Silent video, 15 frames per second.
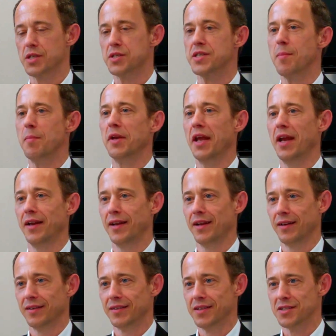
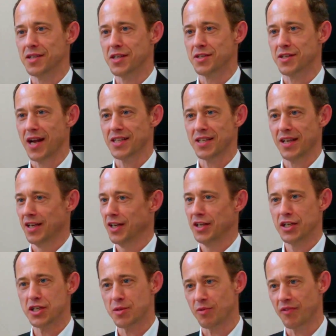disseminating these insights
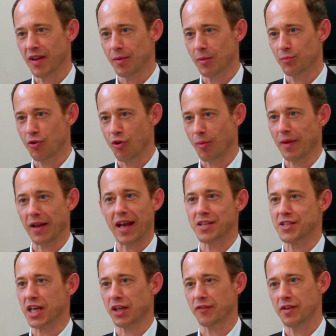in a leadership development program
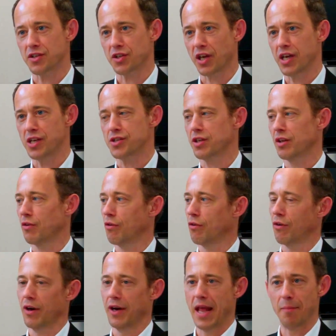like executive education
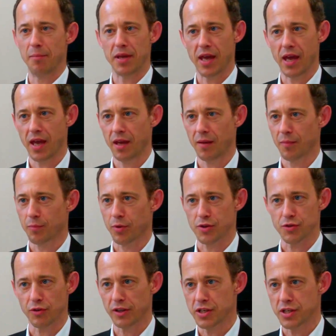or an MBA,
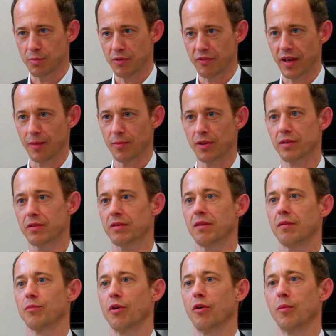personal leadership development
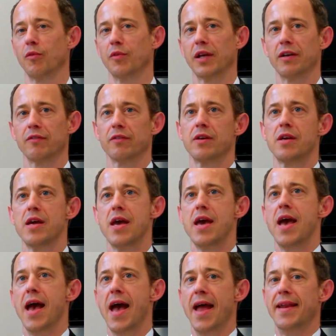program or whatever.
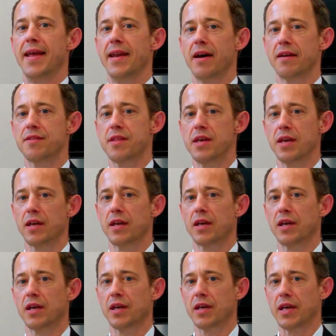And then I
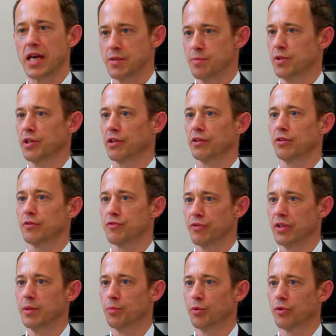think case
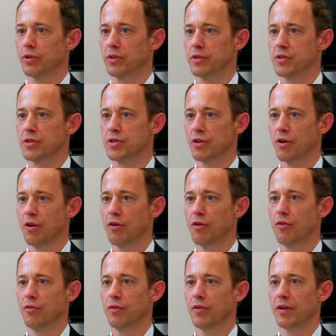material is really important.
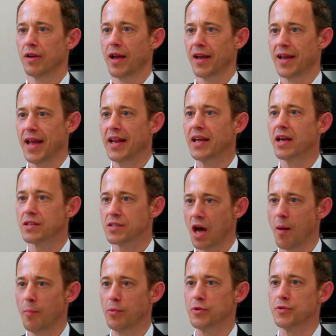So getting
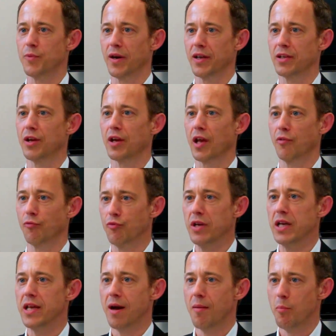examples where you
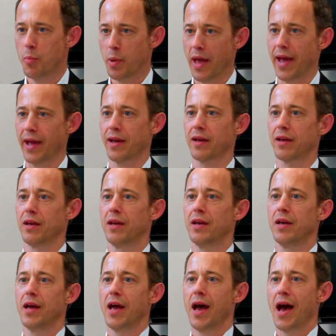can really unpack
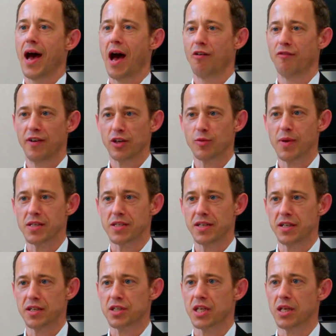how
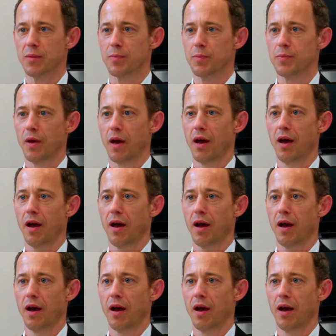value-based leadership